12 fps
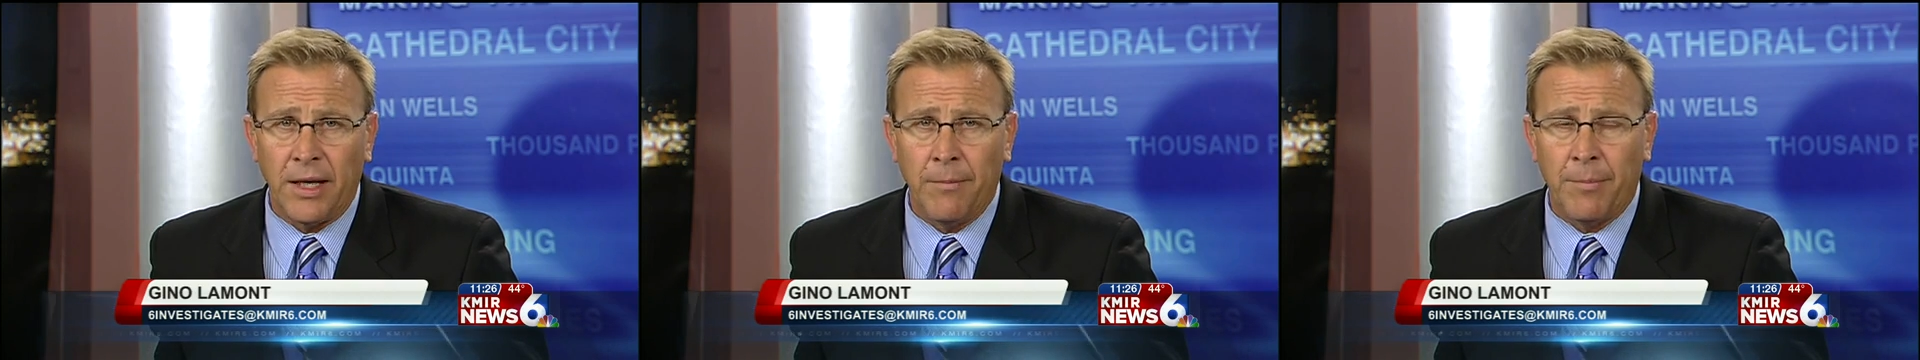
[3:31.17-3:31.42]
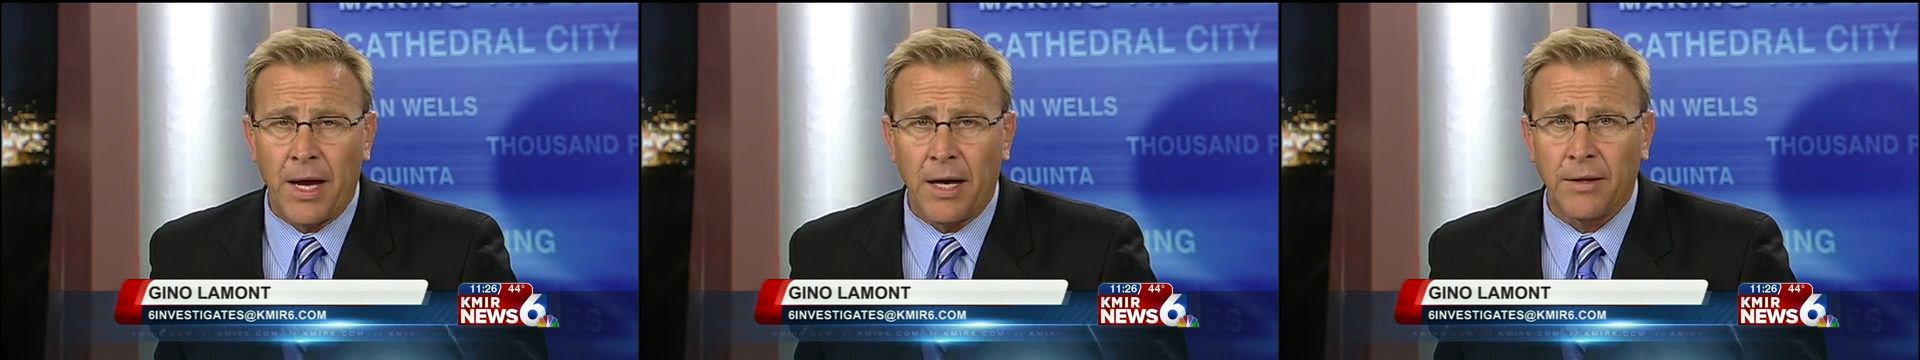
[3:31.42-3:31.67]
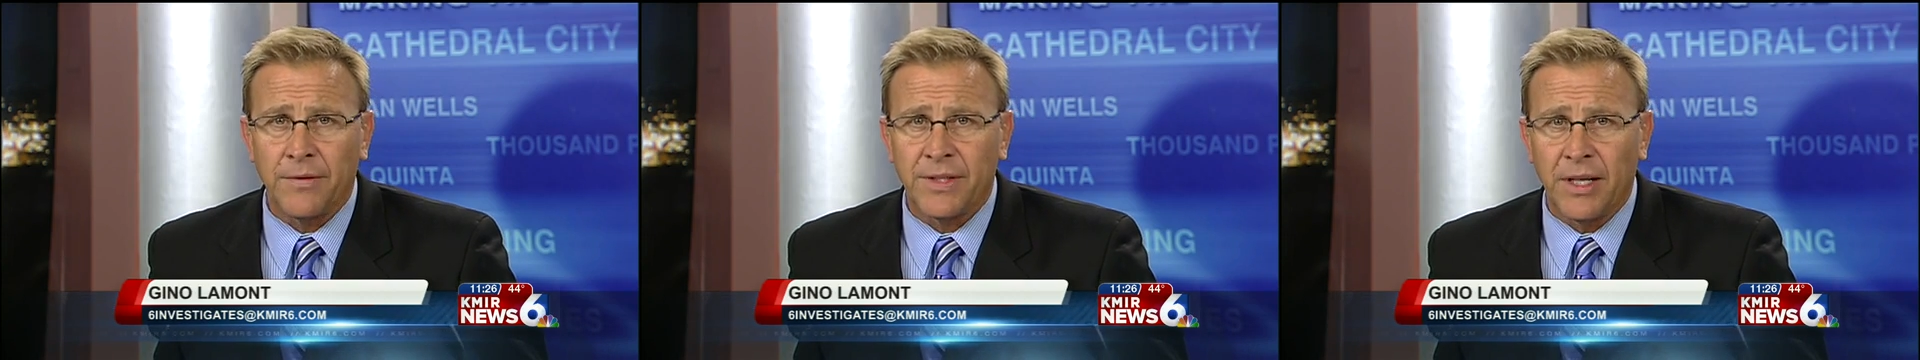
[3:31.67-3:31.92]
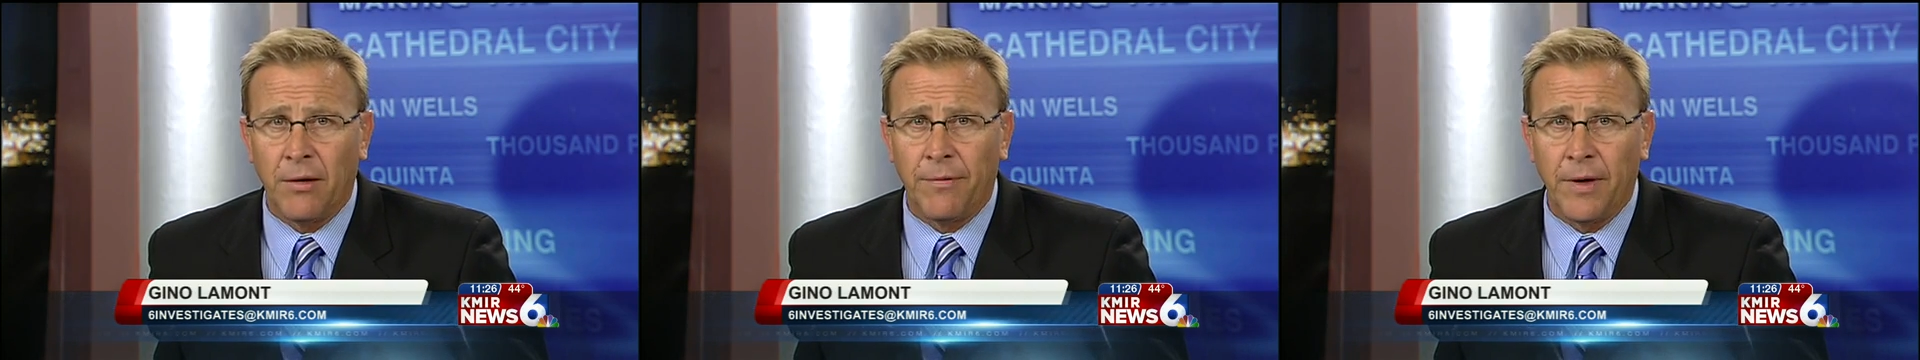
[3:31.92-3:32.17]
impact of
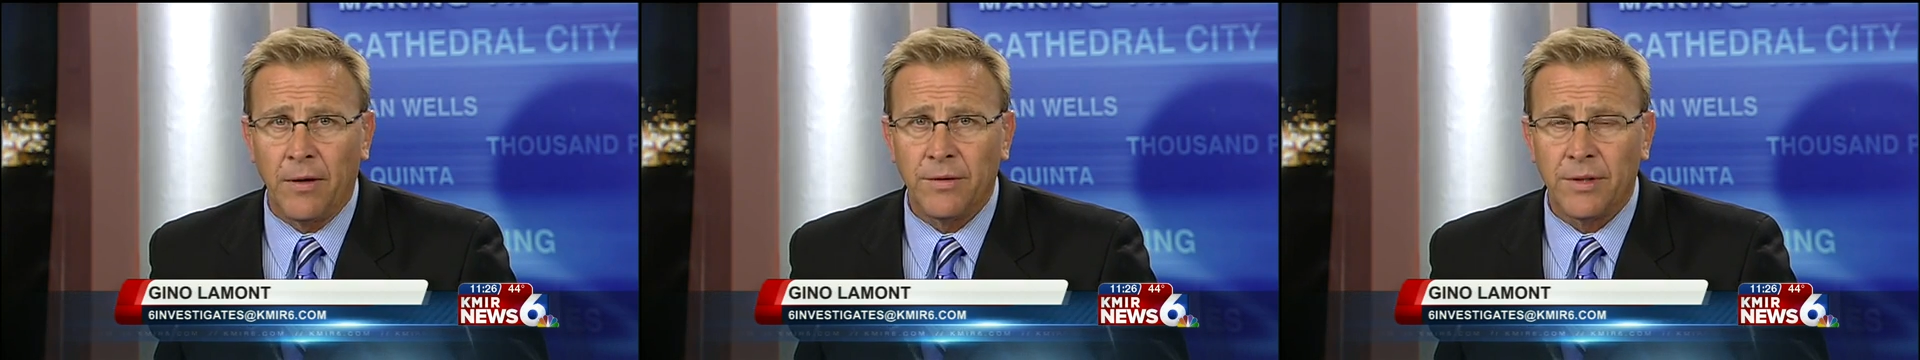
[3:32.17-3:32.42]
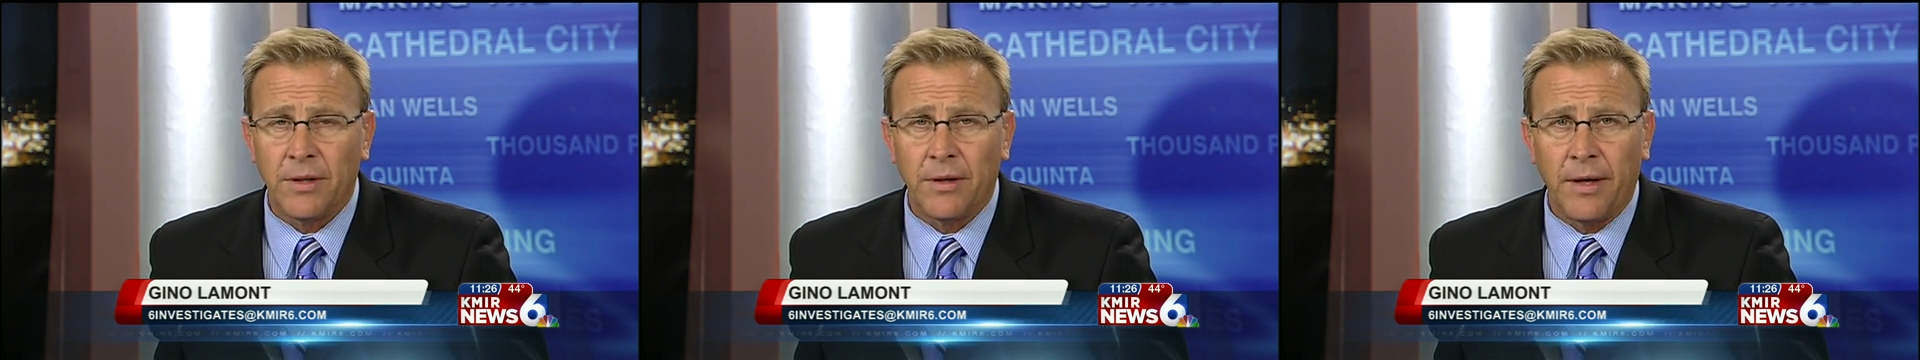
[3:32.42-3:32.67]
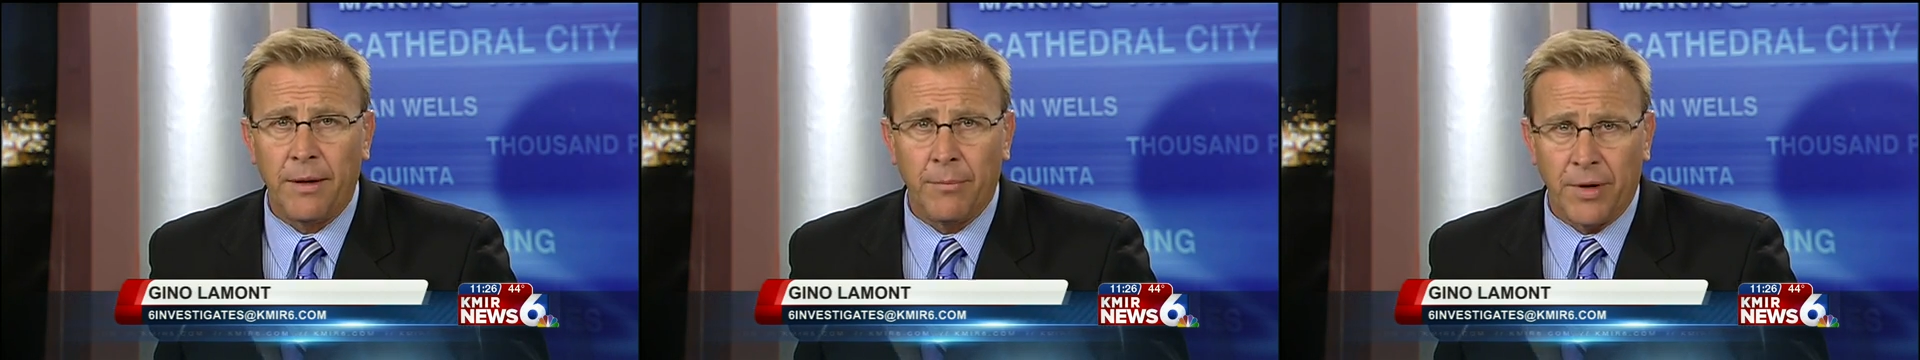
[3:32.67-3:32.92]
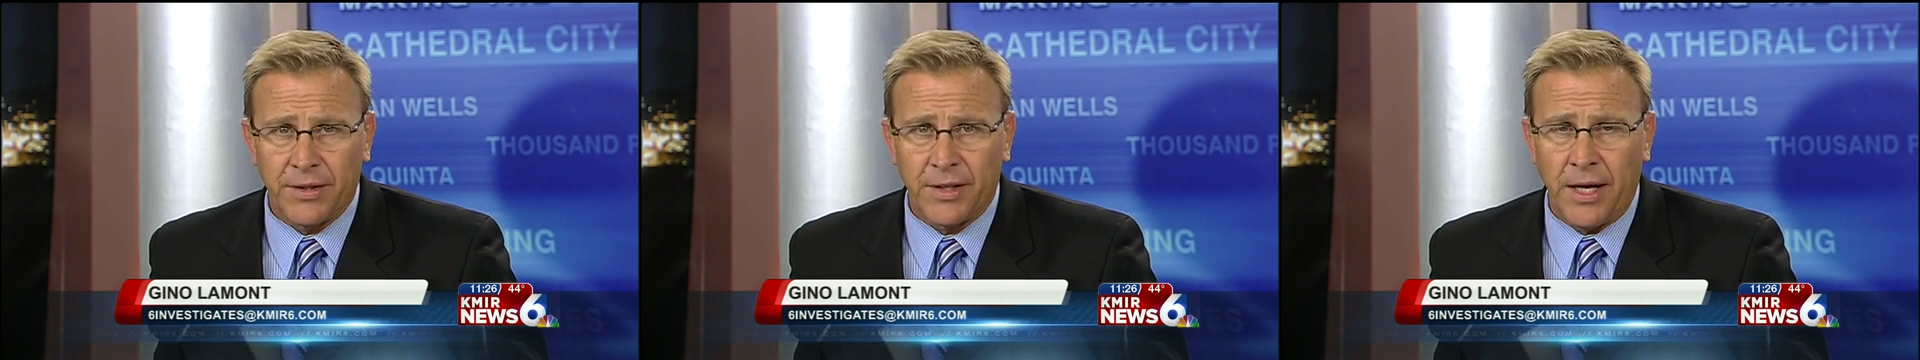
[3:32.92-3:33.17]
cell phones and
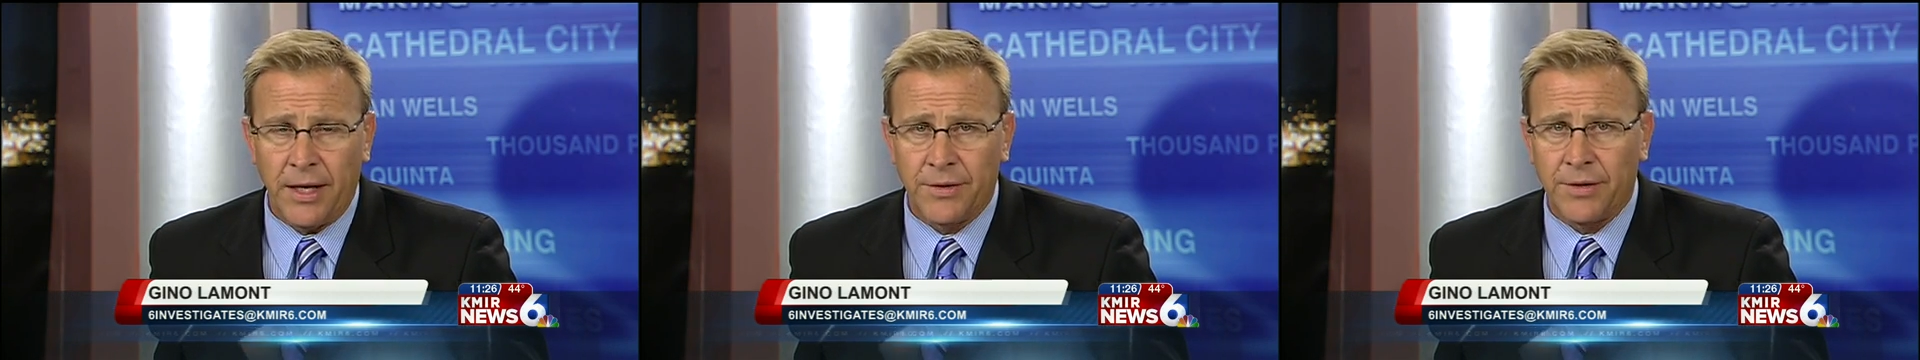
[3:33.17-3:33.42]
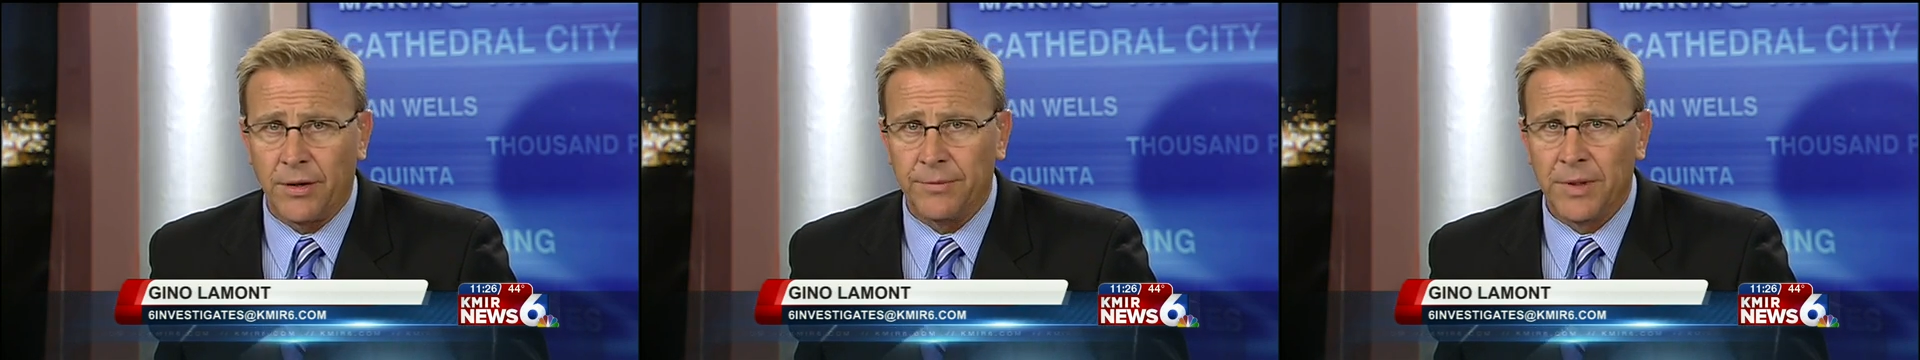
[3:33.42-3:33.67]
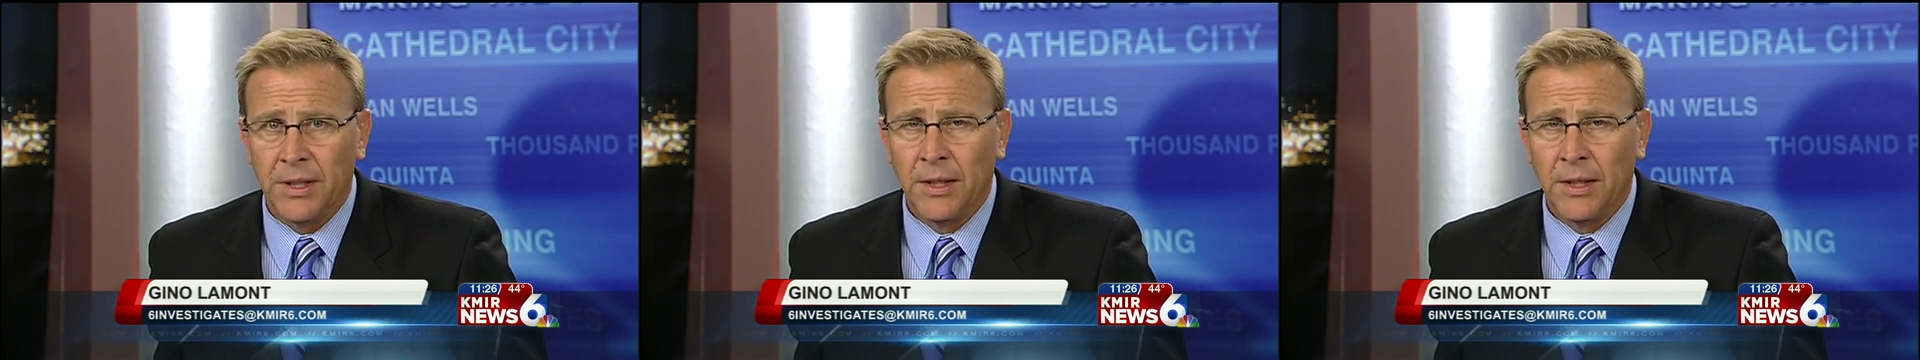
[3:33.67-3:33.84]
breast cancer.